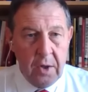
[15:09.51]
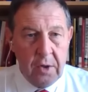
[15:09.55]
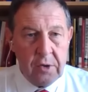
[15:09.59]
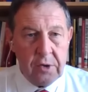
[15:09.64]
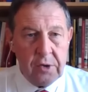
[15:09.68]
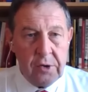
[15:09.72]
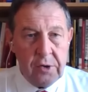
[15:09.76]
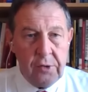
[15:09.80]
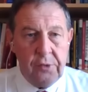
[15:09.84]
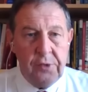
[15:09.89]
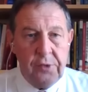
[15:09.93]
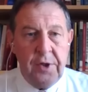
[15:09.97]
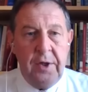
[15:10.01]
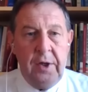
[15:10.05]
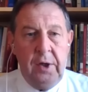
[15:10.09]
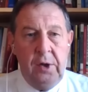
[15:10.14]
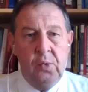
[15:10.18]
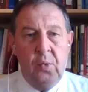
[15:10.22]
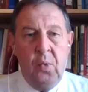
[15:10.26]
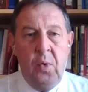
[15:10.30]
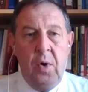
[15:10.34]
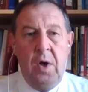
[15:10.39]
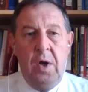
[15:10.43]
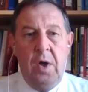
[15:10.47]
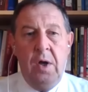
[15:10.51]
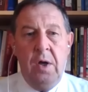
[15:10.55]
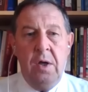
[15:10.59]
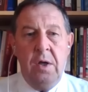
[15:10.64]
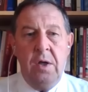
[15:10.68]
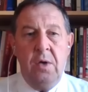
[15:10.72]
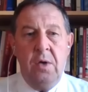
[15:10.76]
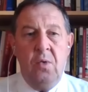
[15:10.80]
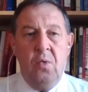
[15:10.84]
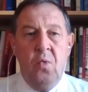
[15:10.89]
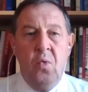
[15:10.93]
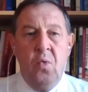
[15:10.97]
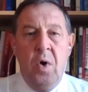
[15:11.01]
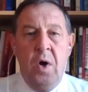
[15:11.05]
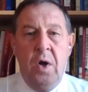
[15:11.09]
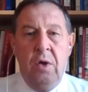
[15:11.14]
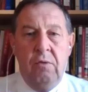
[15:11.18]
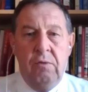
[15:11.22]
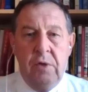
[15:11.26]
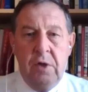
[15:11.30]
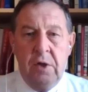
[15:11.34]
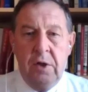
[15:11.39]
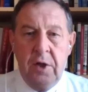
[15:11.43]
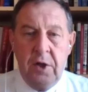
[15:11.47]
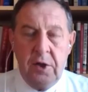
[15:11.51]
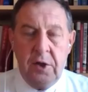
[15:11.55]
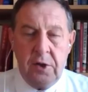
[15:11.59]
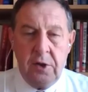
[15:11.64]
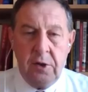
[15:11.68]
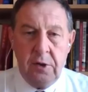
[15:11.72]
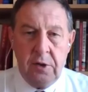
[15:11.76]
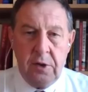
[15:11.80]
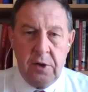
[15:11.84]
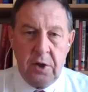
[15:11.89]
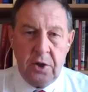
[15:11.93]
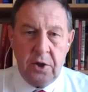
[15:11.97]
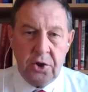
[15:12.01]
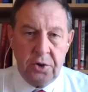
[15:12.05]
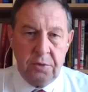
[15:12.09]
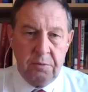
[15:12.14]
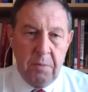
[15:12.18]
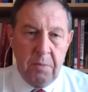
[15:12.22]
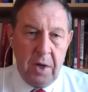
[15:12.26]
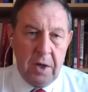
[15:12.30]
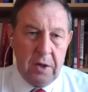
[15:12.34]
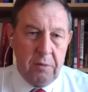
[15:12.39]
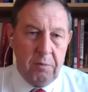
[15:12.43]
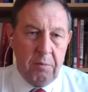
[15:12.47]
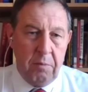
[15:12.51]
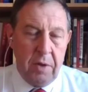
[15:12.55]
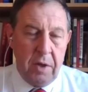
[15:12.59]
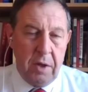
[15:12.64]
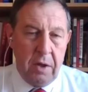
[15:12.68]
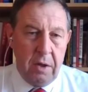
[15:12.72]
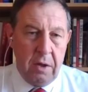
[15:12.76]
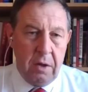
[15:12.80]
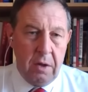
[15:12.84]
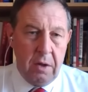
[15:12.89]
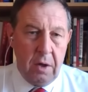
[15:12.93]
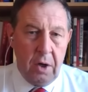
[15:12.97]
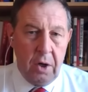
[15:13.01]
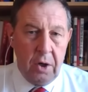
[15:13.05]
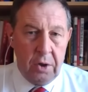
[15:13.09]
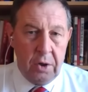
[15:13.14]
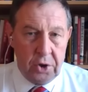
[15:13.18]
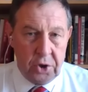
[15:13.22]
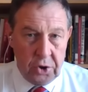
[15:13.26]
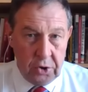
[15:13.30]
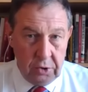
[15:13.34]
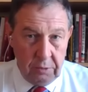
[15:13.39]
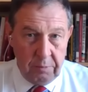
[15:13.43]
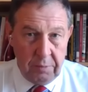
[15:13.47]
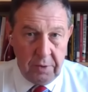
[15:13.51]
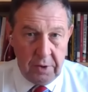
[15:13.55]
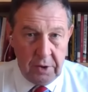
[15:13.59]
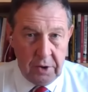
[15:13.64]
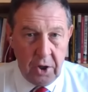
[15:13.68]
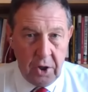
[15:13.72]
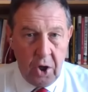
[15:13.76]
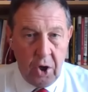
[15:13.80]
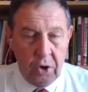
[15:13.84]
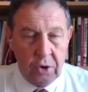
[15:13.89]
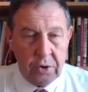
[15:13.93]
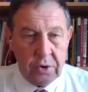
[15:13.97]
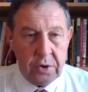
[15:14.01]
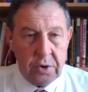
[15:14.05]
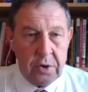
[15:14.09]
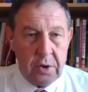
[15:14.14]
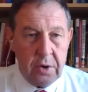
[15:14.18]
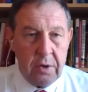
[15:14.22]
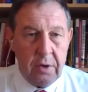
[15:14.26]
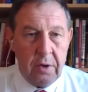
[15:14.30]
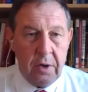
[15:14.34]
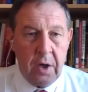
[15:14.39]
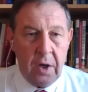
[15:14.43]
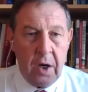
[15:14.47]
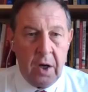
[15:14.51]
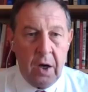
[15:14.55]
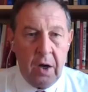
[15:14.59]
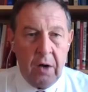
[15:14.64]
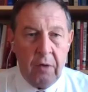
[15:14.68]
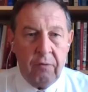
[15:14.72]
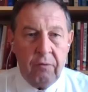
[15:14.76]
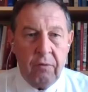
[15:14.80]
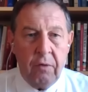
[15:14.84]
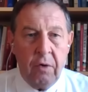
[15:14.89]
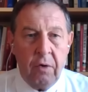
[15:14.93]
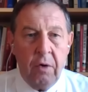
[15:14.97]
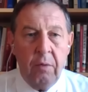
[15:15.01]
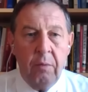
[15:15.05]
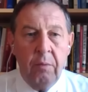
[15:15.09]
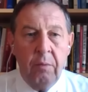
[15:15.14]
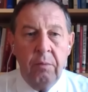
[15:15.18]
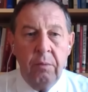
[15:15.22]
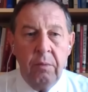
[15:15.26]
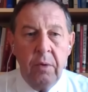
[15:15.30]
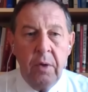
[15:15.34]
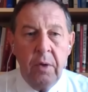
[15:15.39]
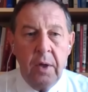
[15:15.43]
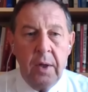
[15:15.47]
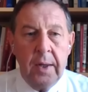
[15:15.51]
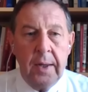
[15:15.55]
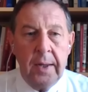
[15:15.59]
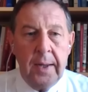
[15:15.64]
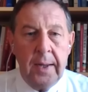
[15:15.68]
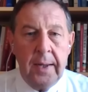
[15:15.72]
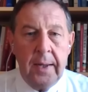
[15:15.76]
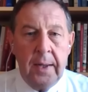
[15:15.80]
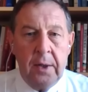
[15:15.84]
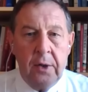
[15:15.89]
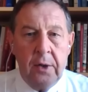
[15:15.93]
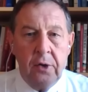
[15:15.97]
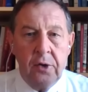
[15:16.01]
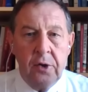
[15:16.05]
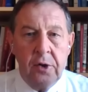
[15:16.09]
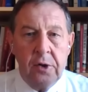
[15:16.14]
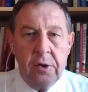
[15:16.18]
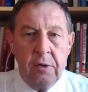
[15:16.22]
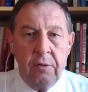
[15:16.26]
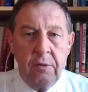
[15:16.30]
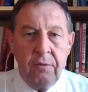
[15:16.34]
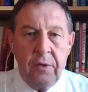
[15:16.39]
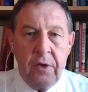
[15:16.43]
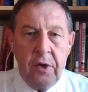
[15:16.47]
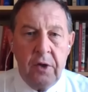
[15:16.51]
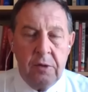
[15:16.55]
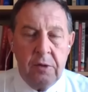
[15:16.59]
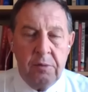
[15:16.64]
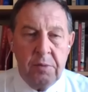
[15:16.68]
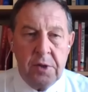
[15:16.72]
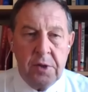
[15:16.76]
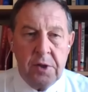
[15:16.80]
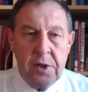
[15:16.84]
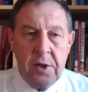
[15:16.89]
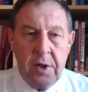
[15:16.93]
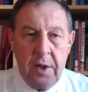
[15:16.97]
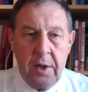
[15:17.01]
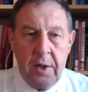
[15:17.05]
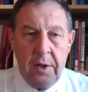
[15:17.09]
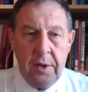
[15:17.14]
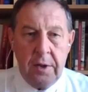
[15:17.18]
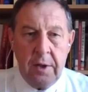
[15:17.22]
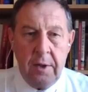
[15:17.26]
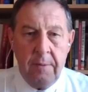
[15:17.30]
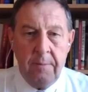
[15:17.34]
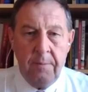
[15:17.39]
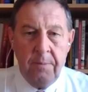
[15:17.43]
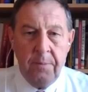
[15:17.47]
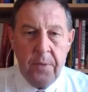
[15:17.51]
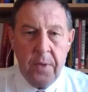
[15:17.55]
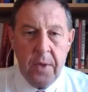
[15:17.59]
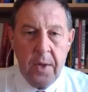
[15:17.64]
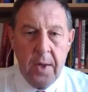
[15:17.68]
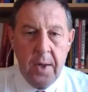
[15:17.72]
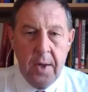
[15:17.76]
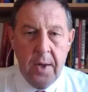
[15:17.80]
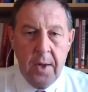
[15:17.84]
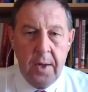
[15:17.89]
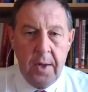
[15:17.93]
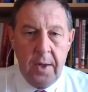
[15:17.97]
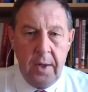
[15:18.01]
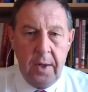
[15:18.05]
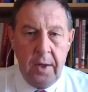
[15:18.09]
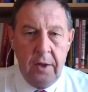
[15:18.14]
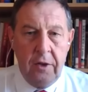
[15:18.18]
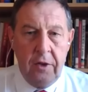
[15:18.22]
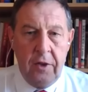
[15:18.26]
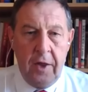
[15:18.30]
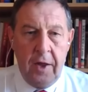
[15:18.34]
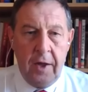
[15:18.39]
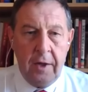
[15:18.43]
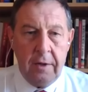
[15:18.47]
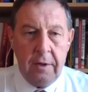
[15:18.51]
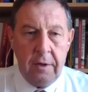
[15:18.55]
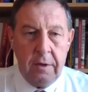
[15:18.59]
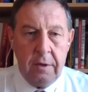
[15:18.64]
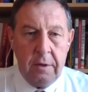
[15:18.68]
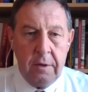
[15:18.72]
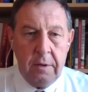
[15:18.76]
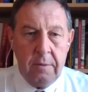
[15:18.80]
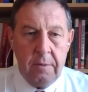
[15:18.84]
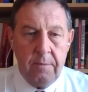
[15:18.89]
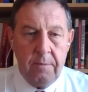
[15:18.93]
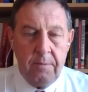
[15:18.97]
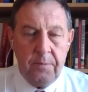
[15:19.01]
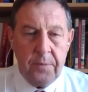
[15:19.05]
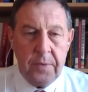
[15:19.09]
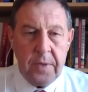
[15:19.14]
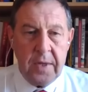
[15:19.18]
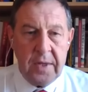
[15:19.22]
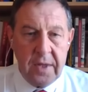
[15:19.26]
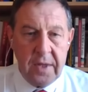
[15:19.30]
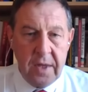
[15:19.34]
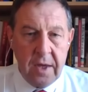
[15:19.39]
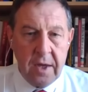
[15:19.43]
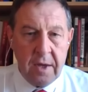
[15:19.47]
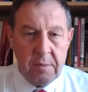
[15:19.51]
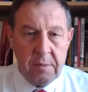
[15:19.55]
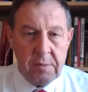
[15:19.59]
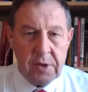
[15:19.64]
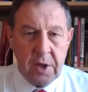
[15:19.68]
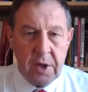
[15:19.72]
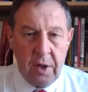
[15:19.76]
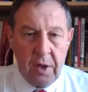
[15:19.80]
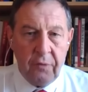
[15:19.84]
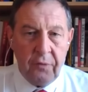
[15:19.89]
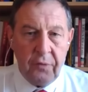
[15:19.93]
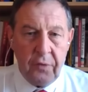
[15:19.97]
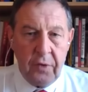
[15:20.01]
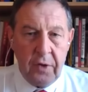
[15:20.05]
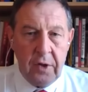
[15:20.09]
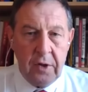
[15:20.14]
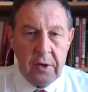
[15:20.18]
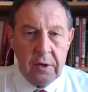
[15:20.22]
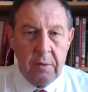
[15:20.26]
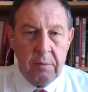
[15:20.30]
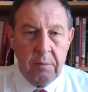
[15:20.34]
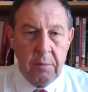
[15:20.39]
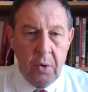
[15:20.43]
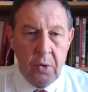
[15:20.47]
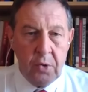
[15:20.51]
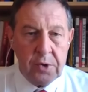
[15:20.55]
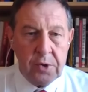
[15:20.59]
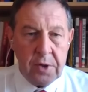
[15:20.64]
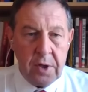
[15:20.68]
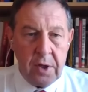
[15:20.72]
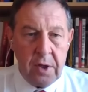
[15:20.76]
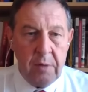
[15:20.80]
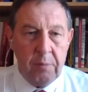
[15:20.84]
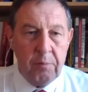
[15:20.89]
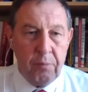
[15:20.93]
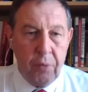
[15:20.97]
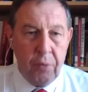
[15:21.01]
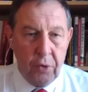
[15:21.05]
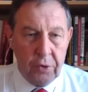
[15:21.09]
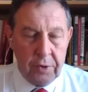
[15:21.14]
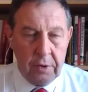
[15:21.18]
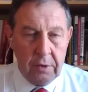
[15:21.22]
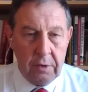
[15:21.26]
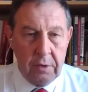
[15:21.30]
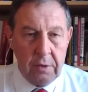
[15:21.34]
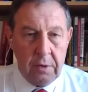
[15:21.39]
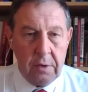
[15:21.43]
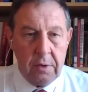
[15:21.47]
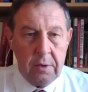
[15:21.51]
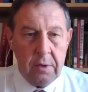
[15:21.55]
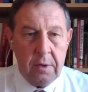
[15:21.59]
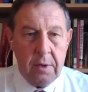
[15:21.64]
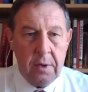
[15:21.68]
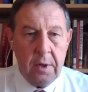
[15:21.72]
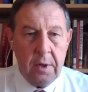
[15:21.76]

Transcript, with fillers: So that is why one of the lessons that should be learned from analysis of his personality is that he himself is the most important